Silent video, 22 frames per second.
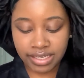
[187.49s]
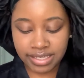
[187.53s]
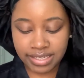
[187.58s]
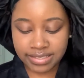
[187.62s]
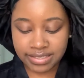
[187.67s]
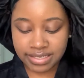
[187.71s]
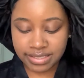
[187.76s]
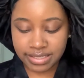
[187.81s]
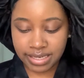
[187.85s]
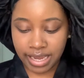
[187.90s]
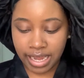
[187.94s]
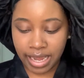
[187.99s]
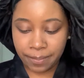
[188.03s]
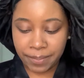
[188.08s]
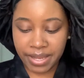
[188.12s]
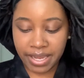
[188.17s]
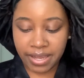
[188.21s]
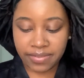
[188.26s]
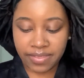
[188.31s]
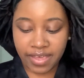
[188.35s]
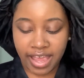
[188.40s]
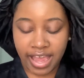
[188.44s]
is a
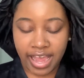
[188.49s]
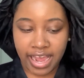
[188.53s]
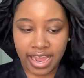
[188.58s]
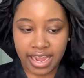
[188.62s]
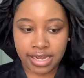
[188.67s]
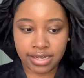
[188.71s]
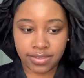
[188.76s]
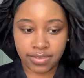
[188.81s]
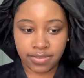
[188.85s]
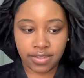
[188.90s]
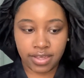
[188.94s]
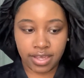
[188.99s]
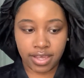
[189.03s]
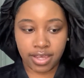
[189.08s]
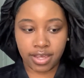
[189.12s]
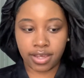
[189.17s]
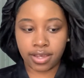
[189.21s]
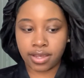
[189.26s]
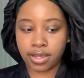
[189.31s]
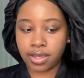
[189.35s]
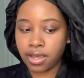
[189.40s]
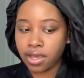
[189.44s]
topic that I
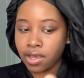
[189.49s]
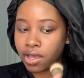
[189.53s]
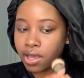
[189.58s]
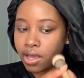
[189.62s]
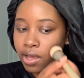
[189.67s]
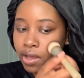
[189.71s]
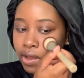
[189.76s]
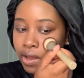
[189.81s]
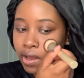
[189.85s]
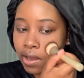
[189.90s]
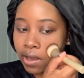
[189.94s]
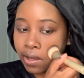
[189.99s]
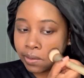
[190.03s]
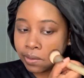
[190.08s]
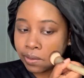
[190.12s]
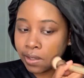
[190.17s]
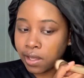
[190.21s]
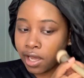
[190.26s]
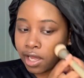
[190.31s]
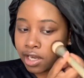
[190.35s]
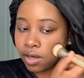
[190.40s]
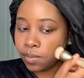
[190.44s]
think a
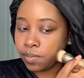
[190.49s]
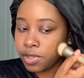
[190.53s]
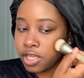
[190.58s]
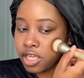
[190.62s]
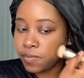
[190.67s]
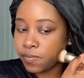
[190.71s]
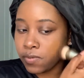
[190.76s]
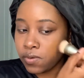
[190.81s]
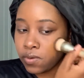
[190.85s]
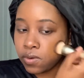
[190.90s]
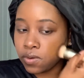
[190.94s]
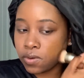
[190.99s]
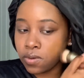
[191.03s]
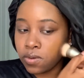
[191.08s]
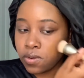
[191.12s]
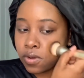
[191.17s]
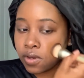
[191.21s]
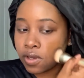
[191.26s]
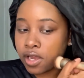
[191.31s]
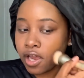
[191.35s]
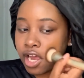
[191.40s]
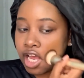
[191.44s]
lot of people
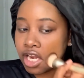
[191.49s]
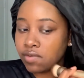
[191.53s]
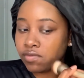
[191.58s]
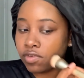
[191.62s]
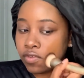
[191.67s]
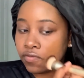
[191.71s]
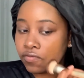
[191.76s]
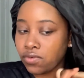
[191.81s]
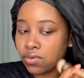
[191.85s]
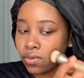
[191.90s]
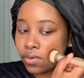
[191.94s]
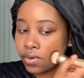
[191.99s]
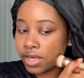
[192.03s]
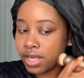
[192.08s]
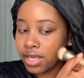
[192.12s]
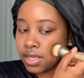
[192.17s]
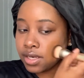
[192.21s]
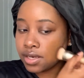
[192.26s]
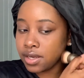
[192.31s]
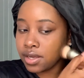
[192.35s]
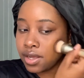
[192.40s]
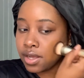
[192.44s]
kind of
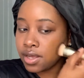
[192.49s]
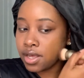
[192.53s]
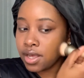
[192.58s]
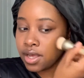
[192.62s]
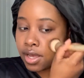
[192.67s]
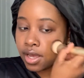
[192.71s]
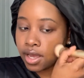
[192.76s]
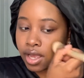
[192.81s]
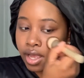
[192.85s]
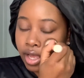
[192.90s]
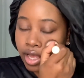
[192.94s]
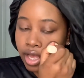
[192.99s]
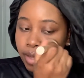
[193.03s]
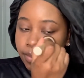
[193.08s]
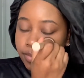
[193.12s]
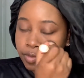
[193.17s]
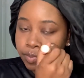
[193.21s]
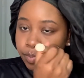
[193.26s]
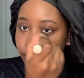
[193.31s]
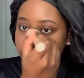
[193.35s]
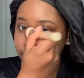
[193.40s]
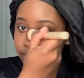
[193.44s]
avoid,
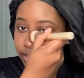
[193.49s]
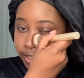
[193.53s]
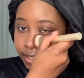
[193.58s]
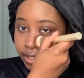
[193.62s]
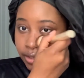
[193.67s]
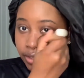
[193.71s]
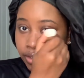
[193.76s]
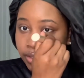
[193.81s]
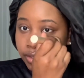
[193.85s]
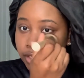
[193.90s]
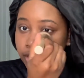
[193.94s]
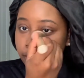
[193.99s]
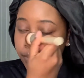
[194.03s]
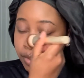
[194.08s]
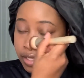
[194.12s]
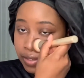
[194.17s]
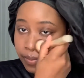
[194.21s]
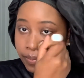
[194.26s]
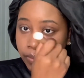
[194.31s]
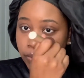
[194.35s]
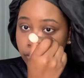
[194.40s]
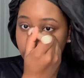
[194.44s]
particularly
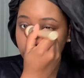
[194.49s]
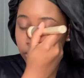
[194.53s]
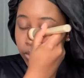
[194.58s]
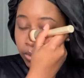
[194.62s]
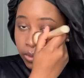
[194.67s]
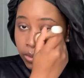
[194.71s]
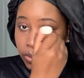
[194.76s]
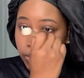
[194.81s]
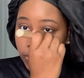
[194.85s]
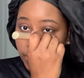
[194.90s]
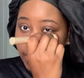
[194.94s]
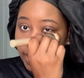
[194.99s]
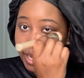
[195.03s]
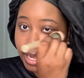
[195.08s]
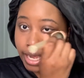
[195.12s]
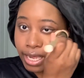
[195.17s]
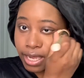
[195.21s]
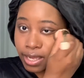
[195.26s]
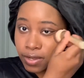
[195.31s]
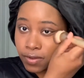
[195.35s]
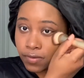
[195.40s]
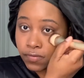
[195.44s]
people who
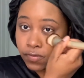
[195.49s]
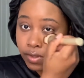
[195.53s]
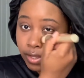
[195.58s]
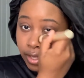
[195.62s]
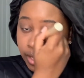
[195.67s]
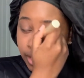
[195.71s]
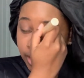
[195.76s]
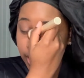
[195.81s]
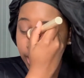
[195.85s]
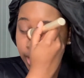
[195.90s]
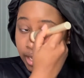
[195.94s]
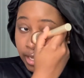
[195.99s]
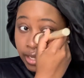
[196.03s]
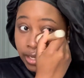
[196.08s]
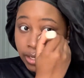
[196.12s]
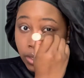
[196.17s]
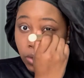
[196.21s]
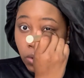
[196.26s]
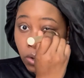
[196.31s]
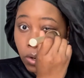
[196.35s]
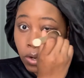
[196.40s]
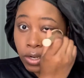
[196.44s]
have
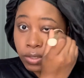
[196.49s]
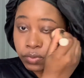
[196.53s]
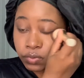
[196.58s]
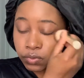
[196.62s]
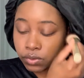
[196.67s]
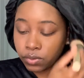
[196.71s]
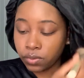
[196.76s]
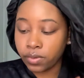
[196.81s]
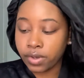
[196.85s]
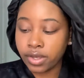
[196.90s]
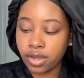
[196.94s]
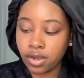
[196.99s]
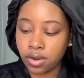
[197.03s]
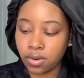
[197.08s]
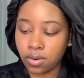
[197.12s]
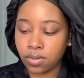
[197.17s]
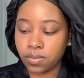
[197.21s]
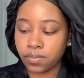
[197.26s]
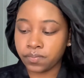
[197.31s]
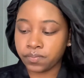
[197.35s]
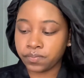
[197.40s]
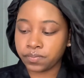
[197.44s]
gone through it.
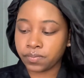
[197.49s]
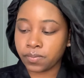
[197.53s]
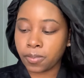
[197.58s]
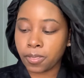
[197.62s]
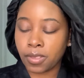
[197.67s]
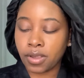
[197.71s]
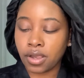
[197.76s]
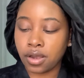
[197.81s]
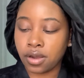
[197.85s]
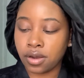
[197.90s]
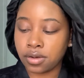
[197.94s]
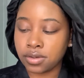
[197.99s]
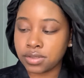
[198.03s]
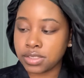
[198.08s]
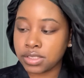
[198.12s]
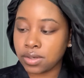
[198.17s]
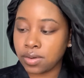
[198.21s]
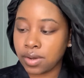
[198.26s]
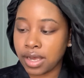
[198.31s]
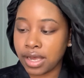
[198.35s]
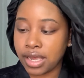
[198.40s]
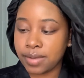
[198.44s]
Oh,
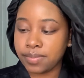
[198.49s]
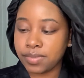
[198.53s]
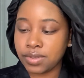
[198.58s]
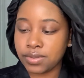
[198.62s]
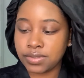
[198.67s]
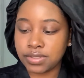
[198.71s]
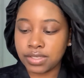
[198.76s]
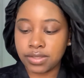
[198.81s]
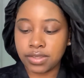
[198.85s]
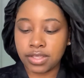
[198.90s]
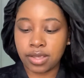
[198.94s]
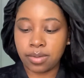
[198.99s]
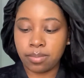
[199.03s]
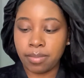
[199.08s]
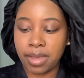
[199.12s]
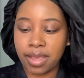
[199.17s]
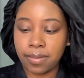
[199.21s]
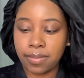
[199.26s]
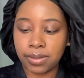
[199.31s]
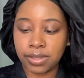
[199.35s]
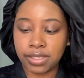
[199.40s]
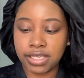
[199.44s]
also I'm using the
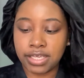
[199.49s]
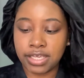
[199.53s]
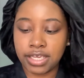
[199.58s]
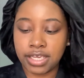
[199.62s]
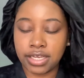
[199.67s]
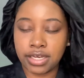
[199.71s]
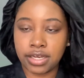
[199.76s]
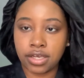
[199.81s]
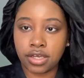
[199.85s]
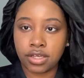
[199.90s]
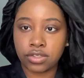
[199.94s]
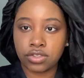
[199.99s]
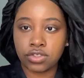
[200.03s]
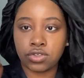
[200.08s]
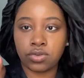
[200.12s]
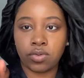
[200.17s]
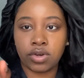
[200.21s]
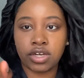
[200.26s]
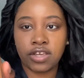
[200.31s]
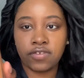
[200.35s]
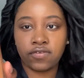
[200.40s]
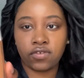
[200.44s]
Maybelline
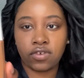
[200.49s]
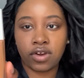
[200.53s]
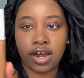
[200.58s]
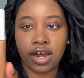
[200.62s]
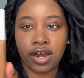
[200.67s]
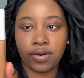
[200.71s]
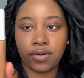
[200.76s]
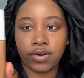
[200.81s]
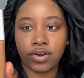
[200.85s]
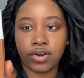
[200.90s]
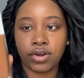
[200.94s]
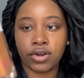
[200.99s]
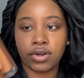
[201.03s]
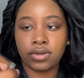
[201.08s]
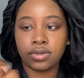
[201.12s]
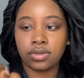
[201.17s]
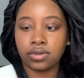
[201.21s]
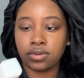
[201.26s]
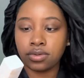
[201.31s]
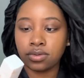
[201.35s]
24-hour,